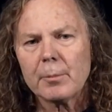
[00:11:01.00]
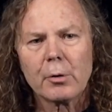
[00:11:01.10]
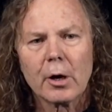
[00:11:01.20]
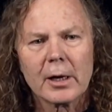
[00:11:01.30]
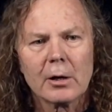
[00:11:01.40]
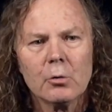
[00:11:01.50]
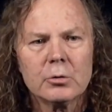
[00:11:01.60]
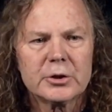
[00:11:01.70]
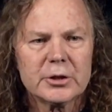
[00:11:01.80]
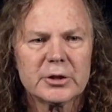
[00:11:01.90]
product
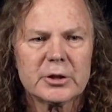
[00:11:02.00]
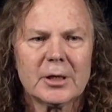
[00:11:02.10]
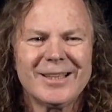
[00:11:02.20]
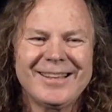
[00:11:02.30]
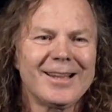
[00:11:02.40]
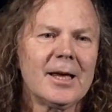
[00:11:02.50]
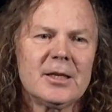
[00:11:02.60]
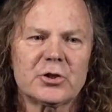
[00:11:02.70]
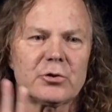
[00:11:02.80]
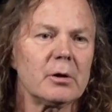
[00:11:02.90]
launches in the
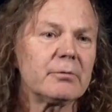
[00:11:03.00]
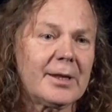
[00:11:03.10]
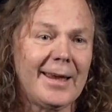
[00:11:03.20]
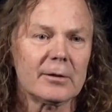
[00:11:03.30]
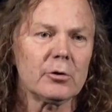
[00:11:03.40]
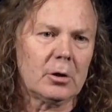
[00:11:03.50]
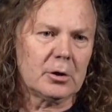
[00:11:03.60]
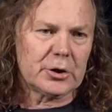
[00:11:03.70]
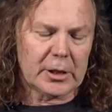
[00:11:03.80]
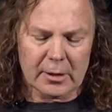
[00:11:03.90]
history of
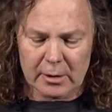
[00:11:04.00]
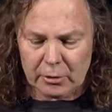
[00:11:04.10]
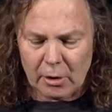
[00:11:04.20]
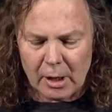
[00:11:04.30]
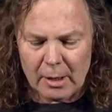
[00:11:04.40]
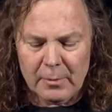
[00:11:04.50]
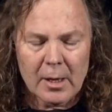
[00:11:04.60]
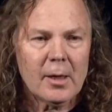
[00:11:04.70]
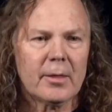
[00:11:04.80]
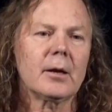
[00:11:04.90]
technology at the time
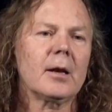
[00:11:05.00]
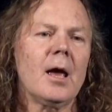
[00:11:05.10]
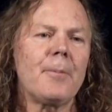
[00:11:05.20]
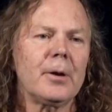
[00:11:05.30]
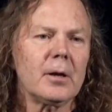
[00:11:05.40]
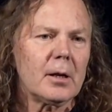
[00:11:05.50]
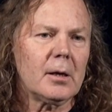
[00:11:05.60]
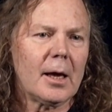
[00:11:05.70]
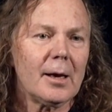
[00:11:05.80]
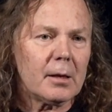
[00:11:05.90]
that it happened,
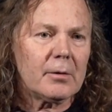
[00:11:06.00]
and in